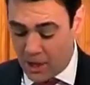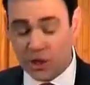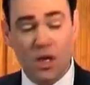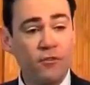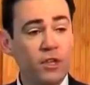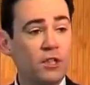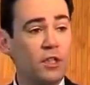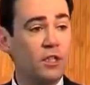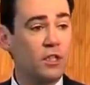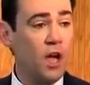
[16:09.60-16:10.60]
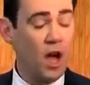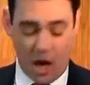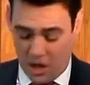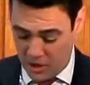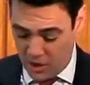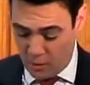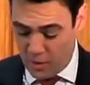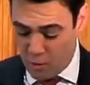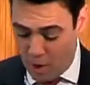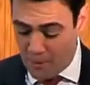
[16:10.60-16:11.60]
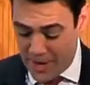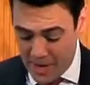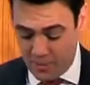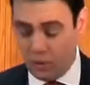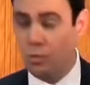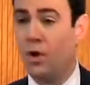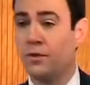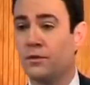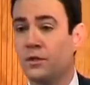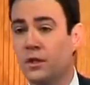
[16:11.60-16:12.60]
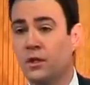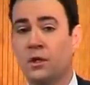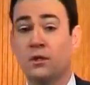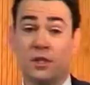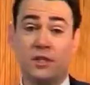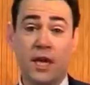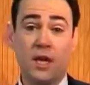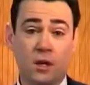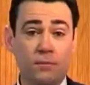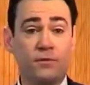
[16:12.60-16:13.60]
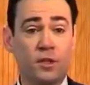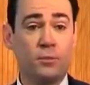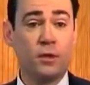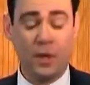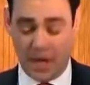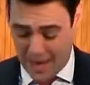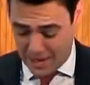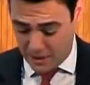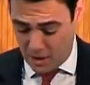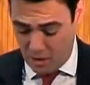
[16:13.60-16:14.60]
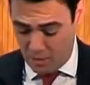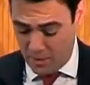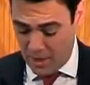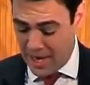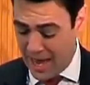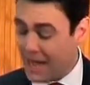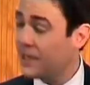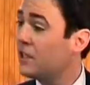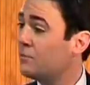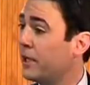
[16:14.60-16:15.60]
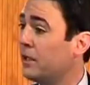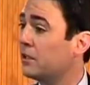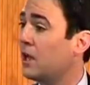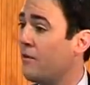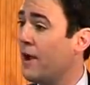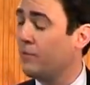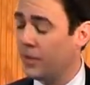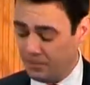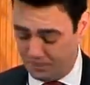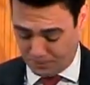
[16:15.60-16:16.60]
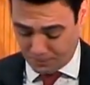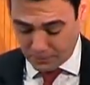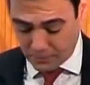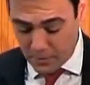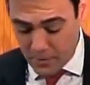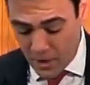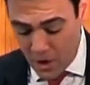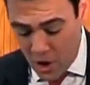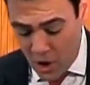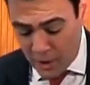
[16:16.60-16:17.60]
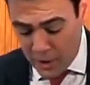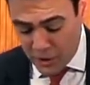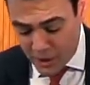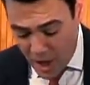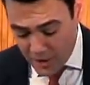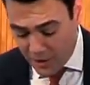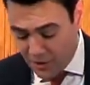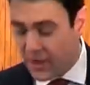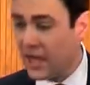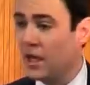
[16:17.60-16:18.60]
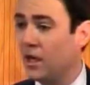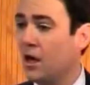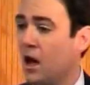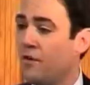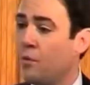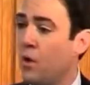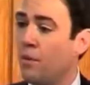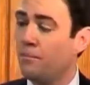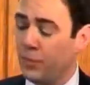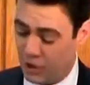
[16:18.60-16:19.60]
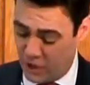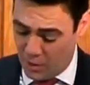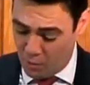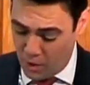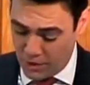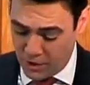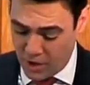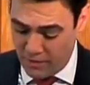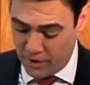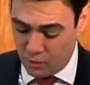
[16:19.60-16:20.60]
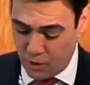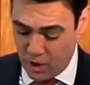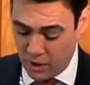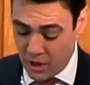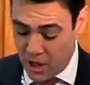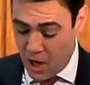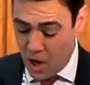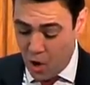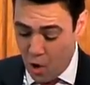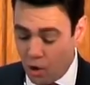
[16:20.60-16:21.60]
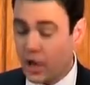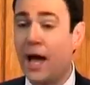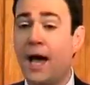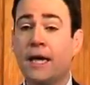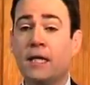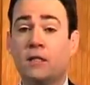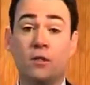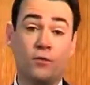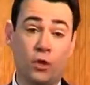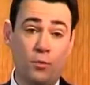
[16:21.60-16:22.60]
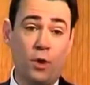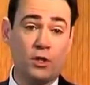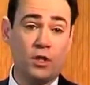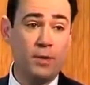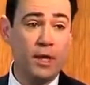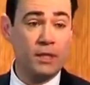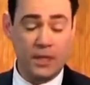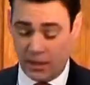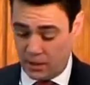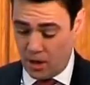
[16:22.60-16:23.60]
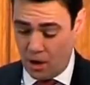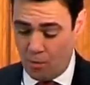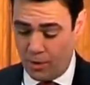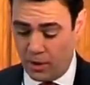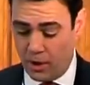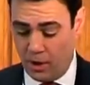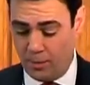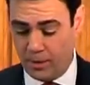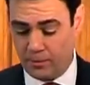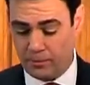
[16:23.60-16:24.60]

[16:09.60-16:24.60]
A service that starts with what people want to stay comfortable at home and is built around them. When you start to think of a one budget, one service world, all kinds of new possibilities open up.